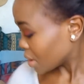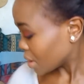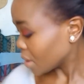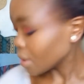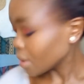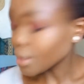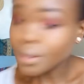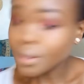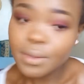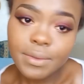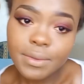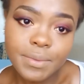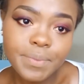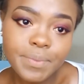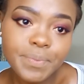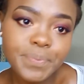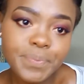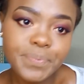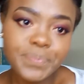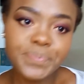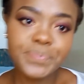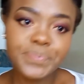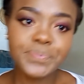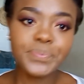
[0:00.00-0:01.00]
Um,
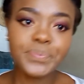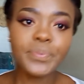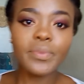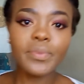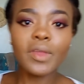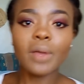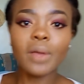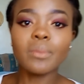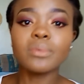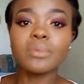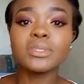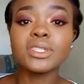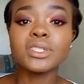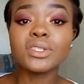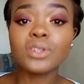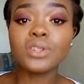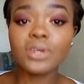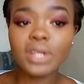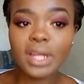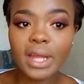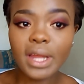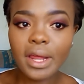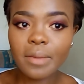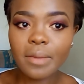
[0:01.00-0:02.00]
I'm just
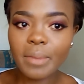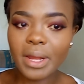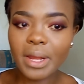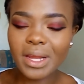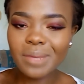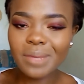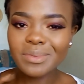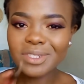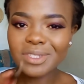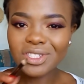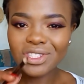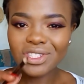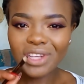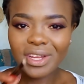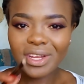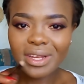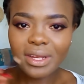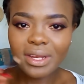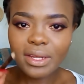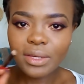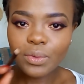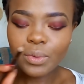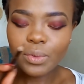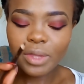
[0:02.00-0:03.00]
gonna line my lips
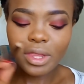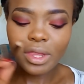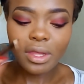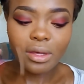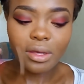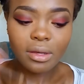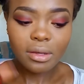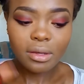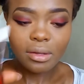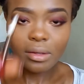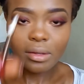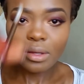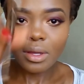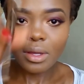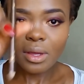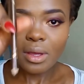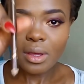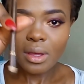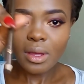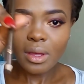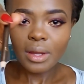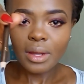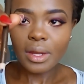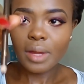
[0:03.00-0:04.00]
gently with the
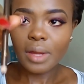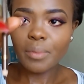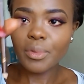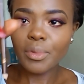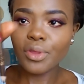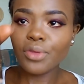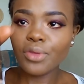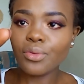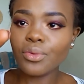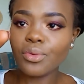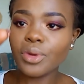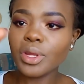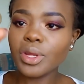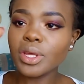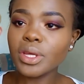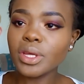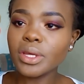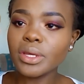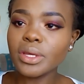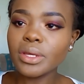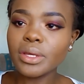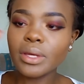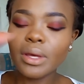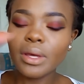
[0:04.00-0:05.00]
number
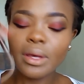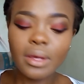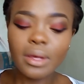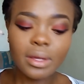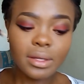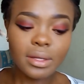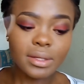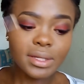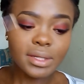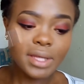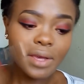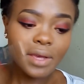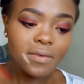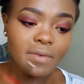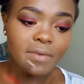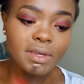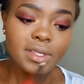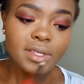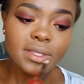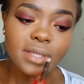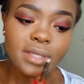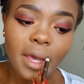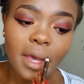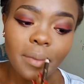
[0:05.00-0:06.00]
three
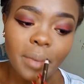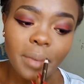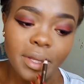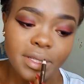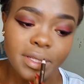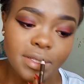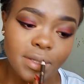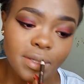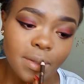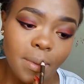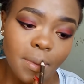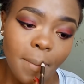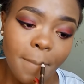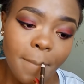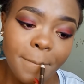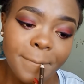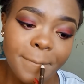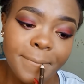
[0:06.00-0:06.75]
Davis eye pencil.